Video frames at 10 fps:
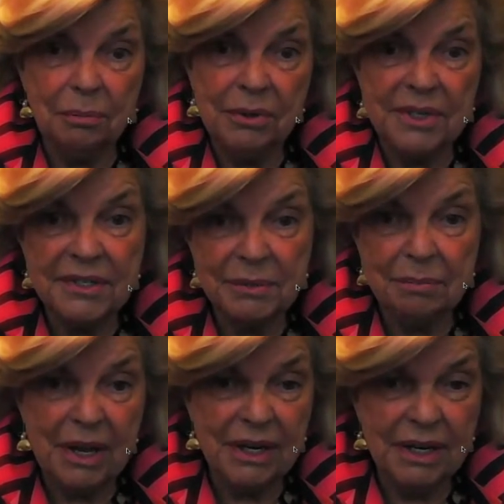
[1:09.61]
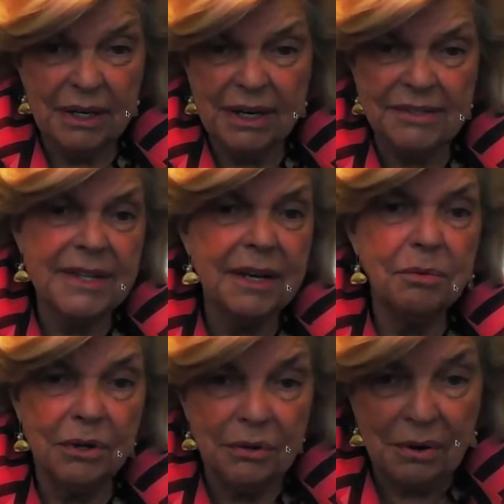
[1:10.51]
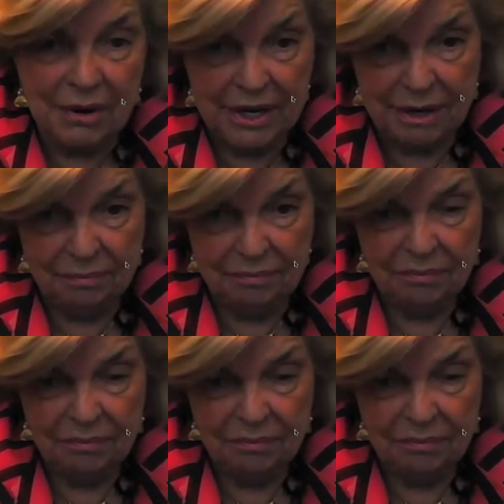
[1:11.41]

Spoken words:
participate in as they were growing up.